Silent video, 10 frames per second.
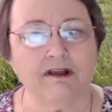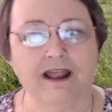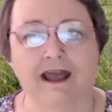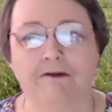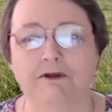And
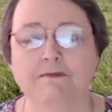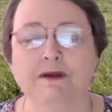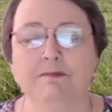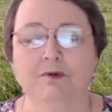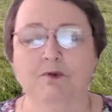I
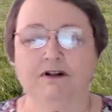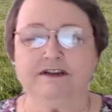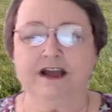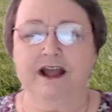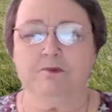remember one
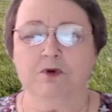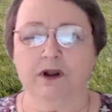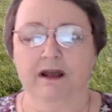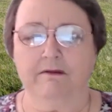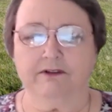time
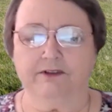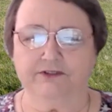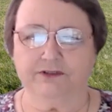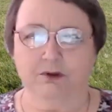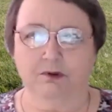when I was,